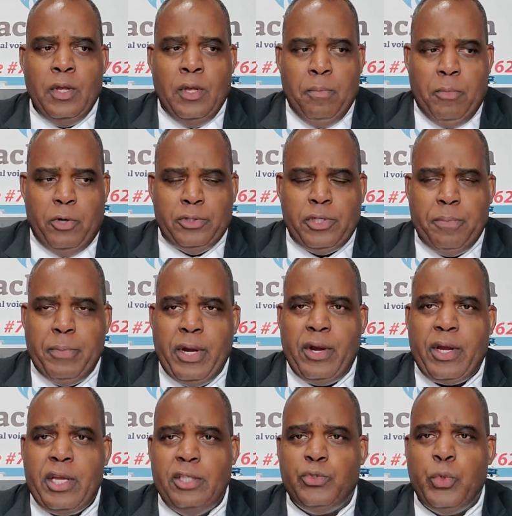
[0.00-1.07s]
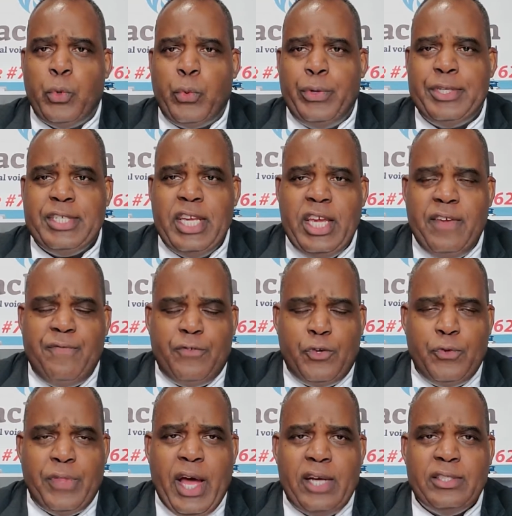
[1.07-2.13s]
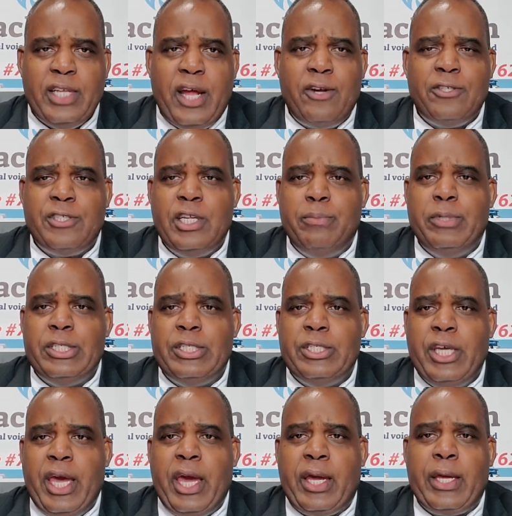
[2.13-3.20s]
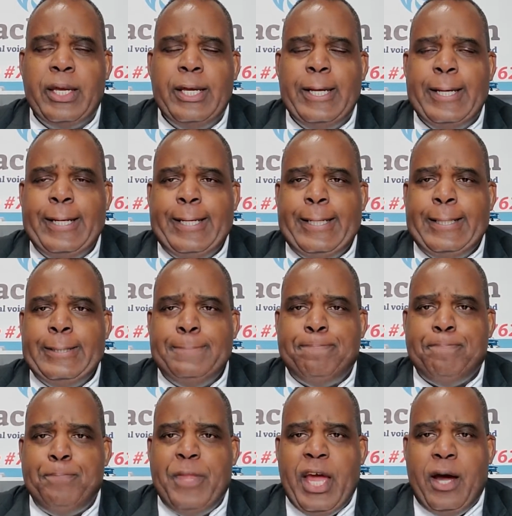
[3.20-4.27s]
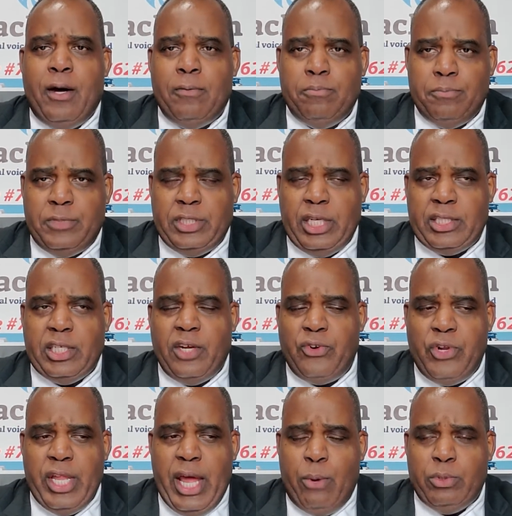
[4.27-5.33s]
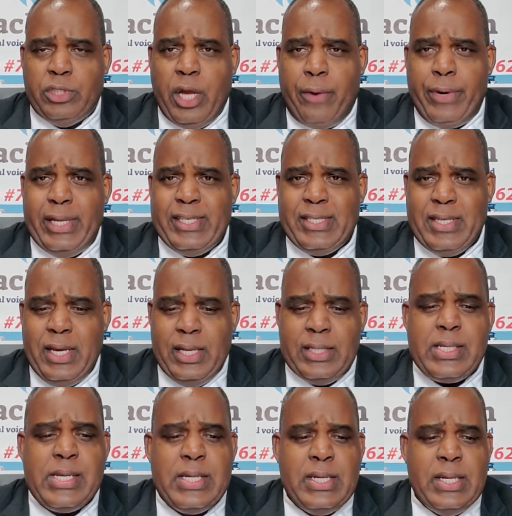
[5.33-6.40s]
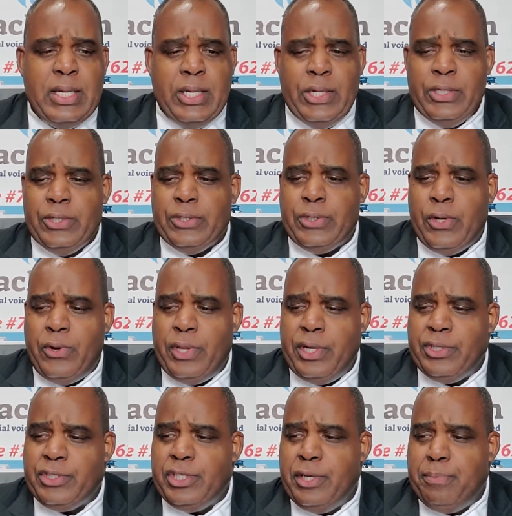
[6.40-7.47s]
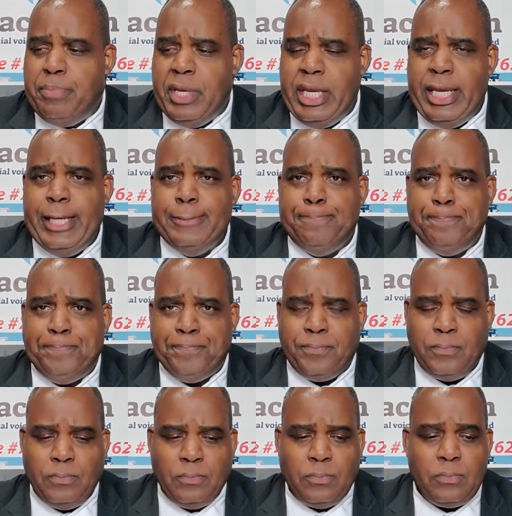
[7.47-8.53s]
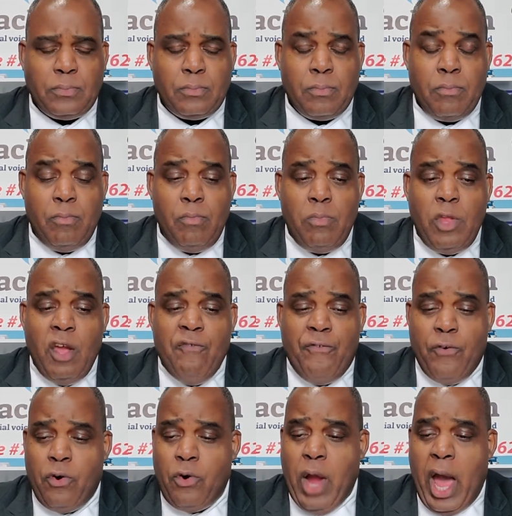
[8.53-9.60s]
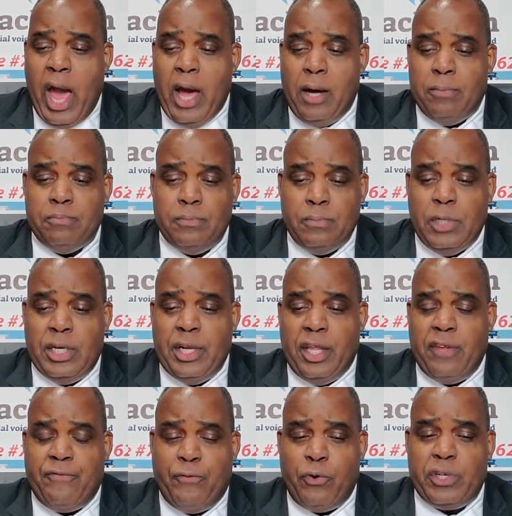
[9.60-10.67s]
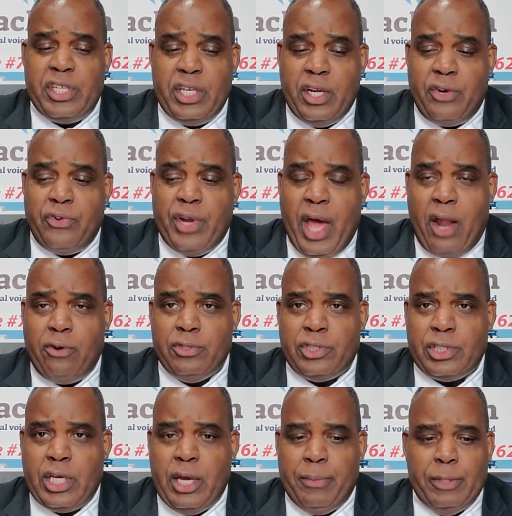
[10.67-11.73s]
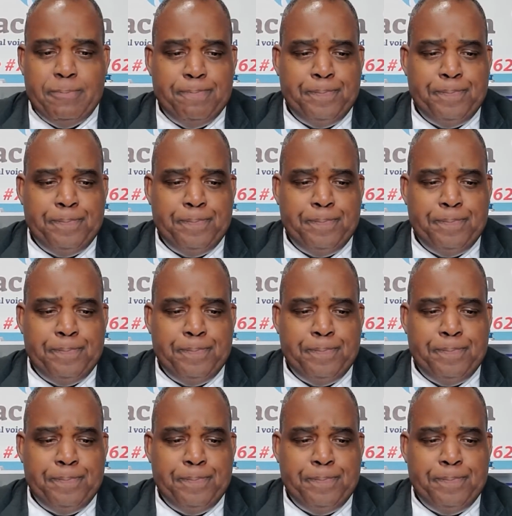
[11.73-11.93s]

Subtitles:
most Americans will receive $2,000 stimulus check. Now, $600 of that was already sent, so there should be another $1,400 coming.